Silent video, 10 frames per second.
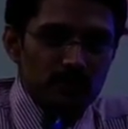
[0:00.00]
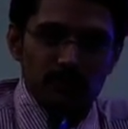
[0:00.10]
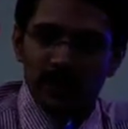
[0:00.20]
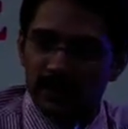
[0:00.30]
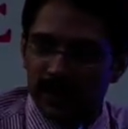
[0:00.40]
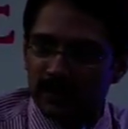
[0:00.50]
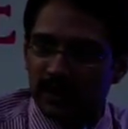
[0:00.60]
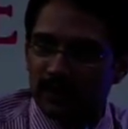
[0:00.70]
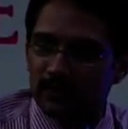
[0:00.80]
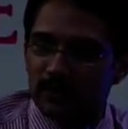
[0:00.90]
By that
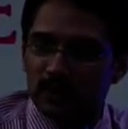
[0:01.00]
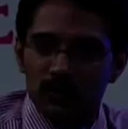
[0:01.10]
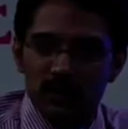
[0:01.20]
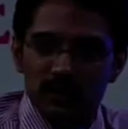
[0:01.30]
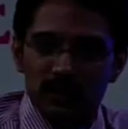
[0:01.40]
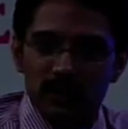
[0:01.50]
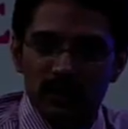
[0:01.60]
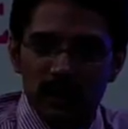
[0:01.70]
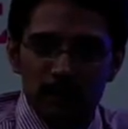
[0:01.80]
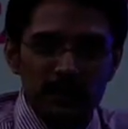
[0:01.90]
time, your
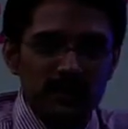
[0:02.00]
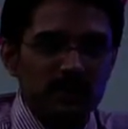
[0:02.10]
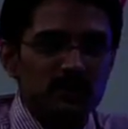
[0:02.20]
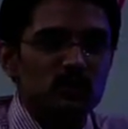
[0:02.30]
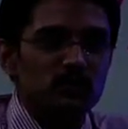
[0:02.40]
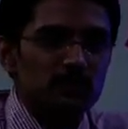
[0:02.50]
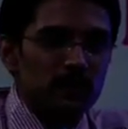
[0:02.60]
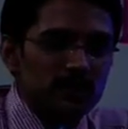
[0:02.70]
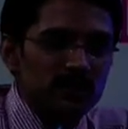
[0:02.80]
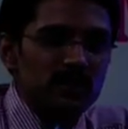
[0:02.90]
application should be
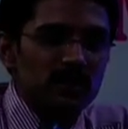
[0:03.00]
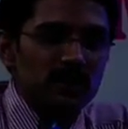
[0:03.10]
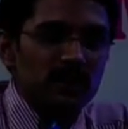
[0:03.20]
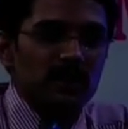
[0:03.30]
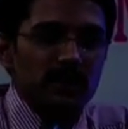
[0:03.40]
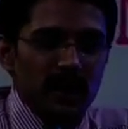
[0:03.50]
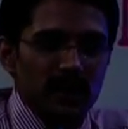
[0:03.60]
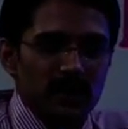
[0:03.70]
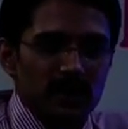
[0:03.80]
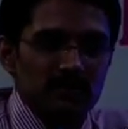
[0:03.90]
published in India,
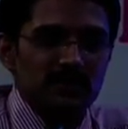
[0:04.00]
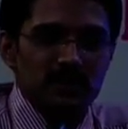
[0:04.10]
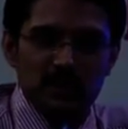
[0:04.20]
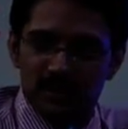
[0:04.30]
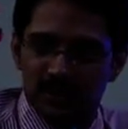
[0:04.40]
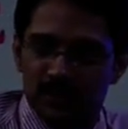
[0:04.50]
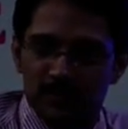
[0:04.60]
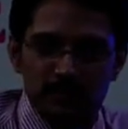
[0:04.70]
official gazette.